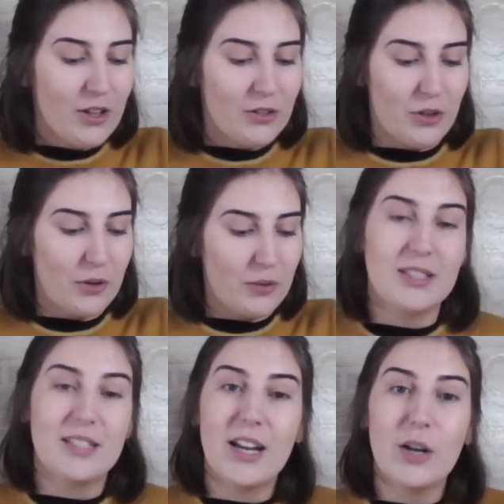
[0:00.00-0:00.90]
So
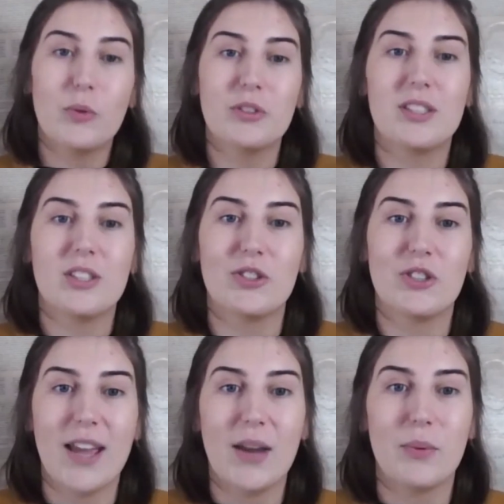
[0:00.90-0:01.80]
today I wanted to
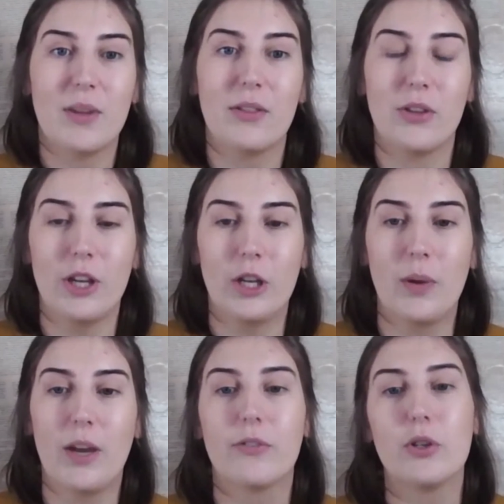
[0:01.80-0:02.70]
share with you
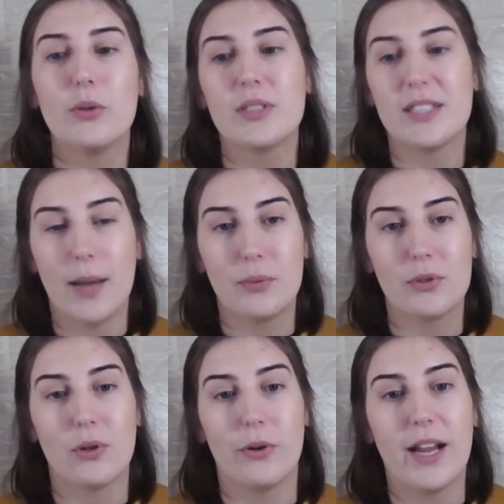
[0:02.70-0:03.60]
a few
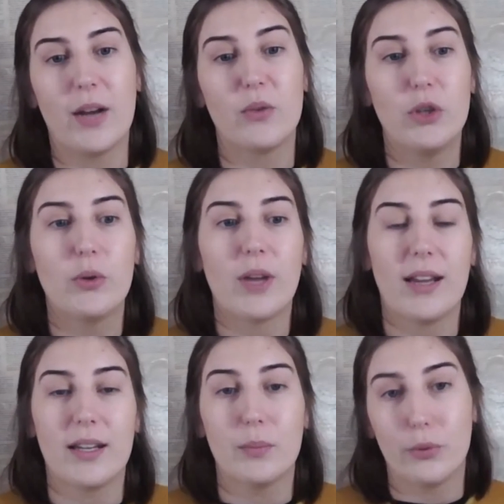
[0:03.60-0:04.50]
steps on how you
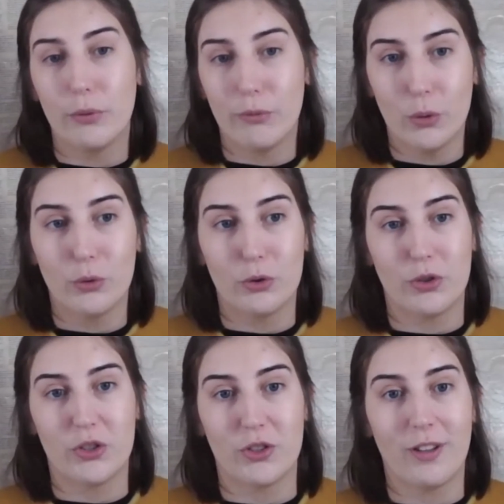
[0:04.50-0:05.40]
can improve your
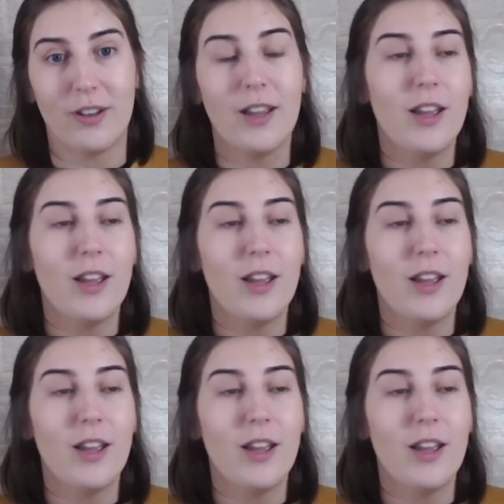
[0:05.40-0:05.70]
nutrition.